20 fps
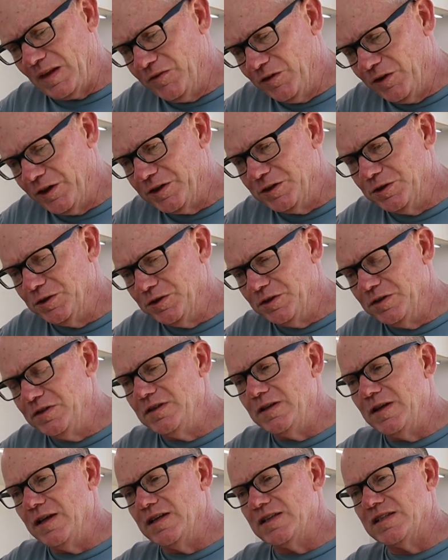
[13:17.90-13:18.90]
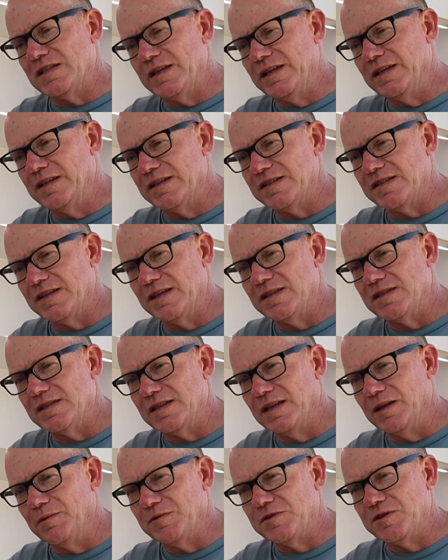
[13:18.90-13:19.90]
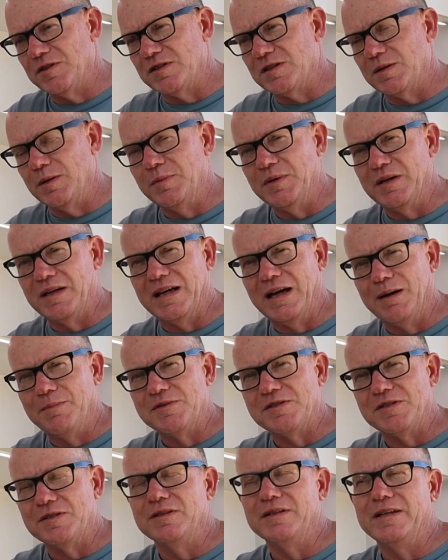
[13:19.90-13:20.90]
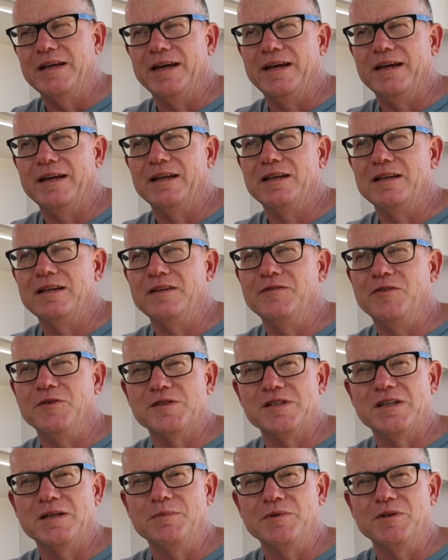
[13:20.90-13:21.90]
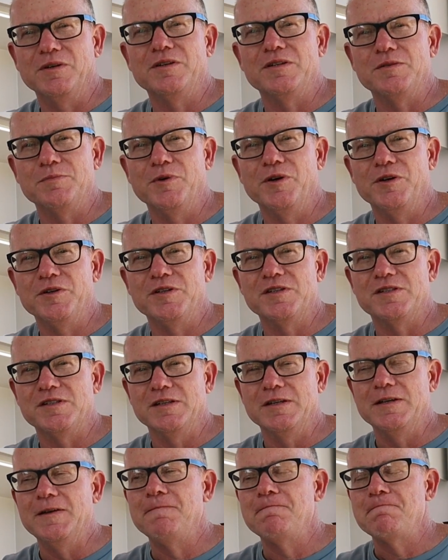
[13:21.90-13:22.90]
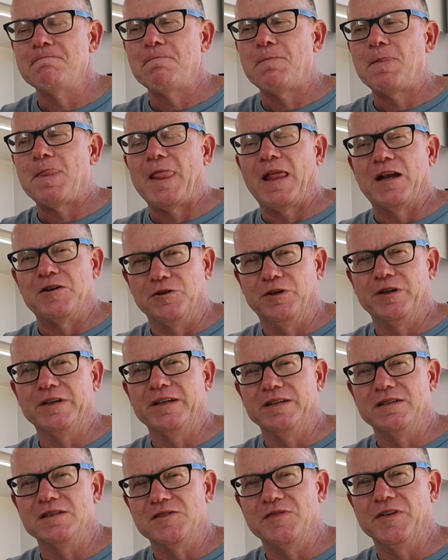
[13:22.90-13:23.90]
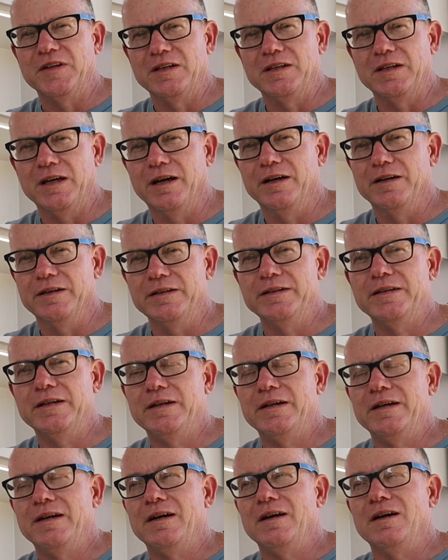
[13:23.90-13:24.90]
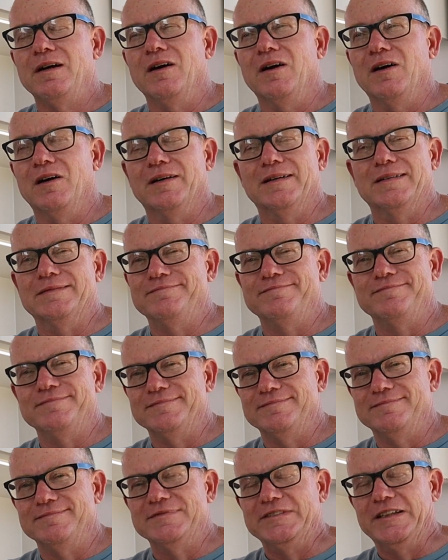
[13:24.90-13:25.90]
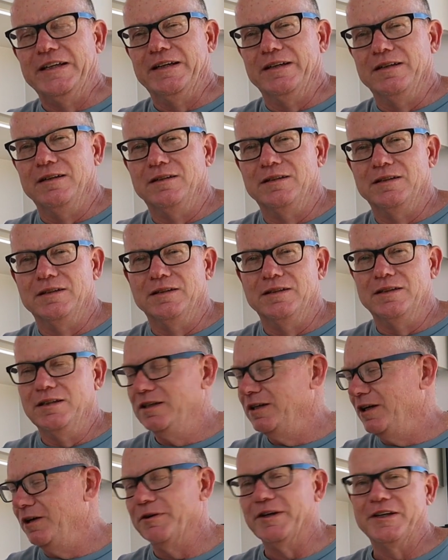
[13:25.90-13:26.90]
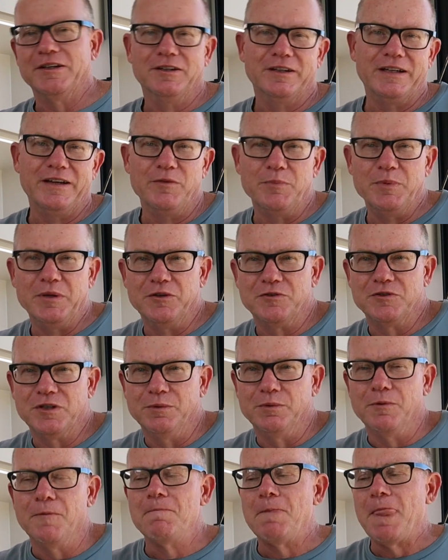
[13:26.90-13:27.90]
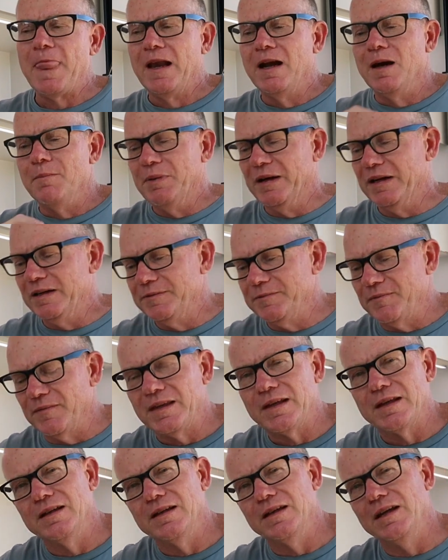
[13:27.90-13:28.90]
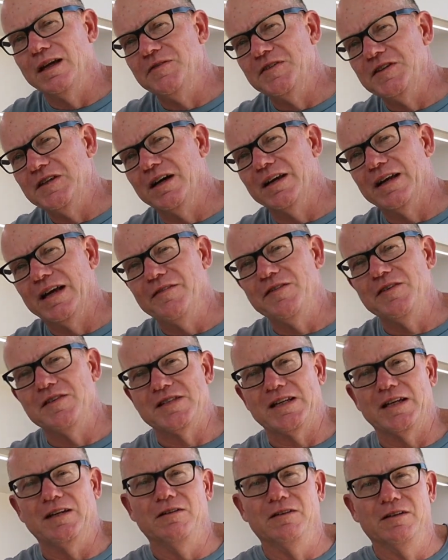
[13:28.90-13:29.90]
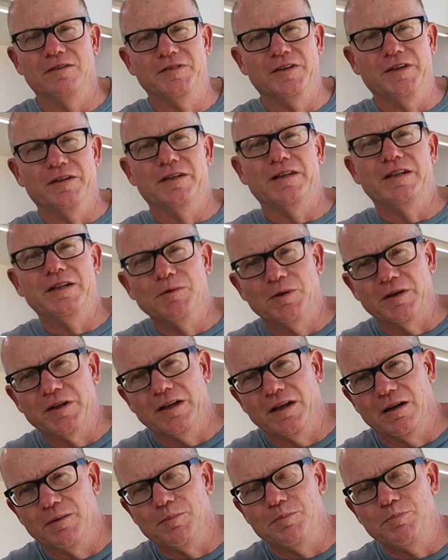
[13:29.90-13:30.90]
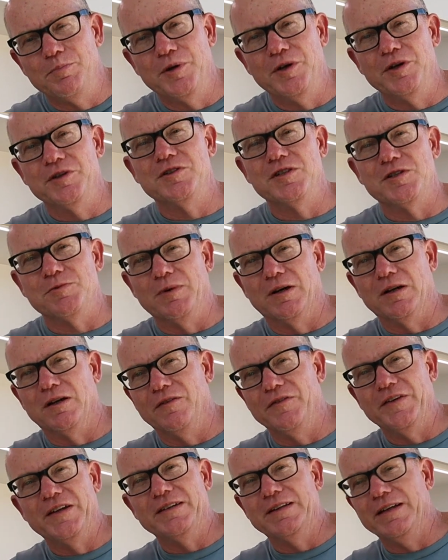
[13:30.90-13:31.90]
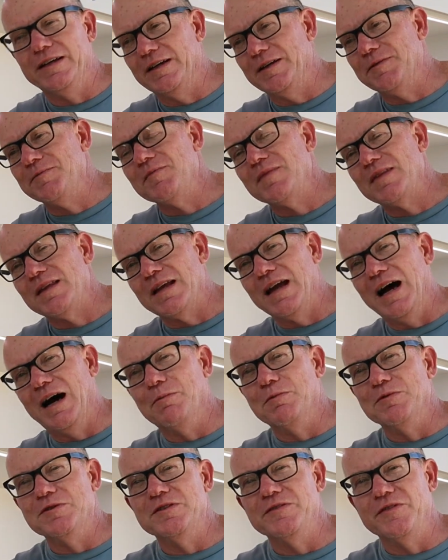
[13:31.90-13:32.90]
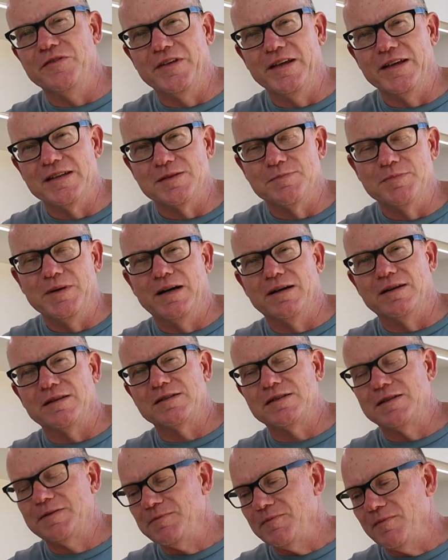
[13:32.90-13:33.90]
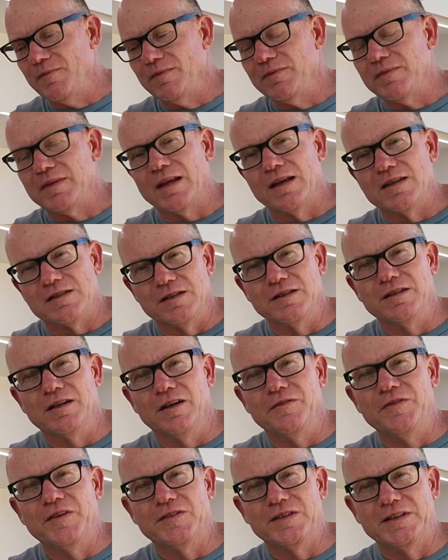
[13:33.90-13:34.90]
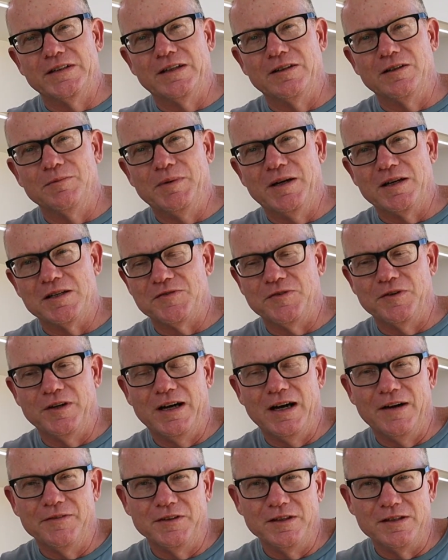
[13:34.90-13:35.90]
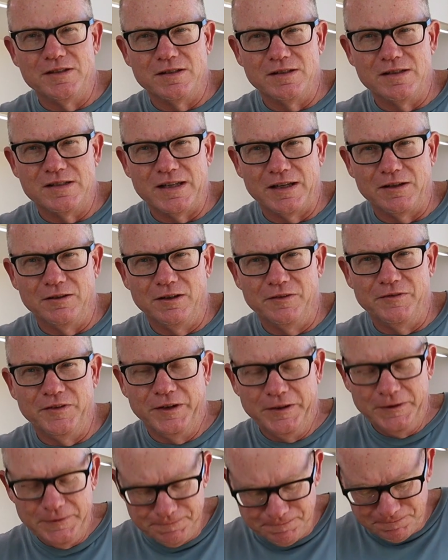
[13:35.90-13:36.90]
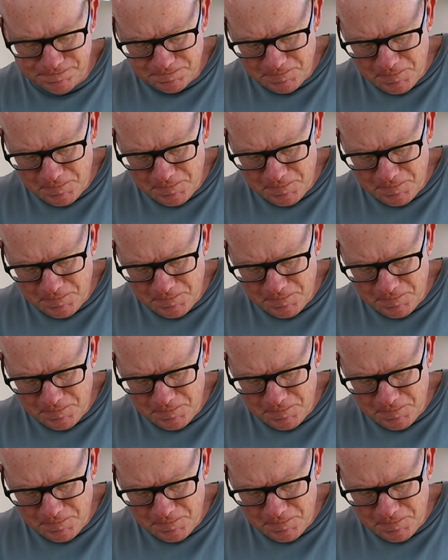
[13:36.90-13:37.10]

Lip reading: very good, as in the sense that it was just a bit cumbersome, and if I was in an emergency trying to get this thing to go, I reckon I'd have a bit of trouble. But if you don't have a satellite phone and you want to go and purchase one, I think they're upwards of $1,000. So, you know, $1,500 for a half decent satellite phone,